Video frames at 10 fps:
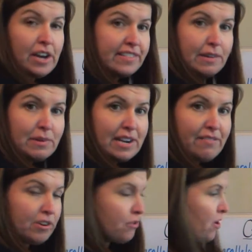on, they would
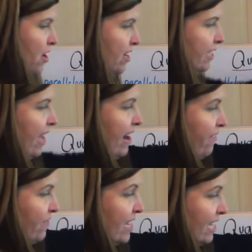never cross, and
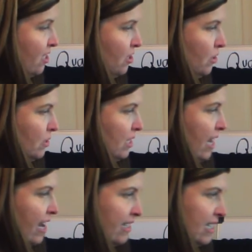if these 2
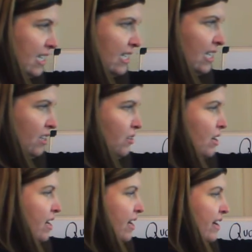sides continued
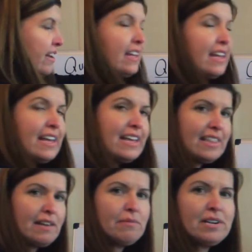on,
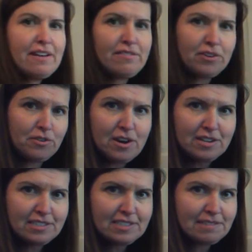they would never
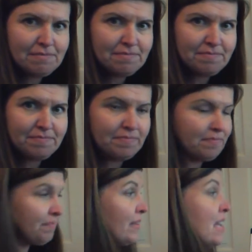cross.
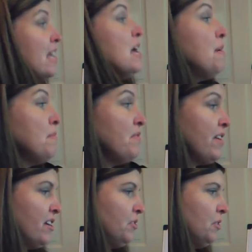
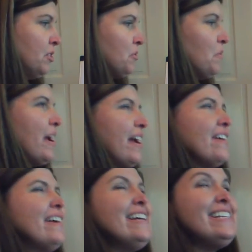Moving on to a
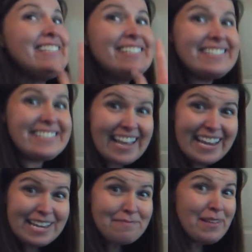square,
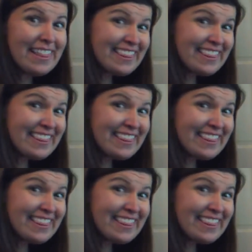same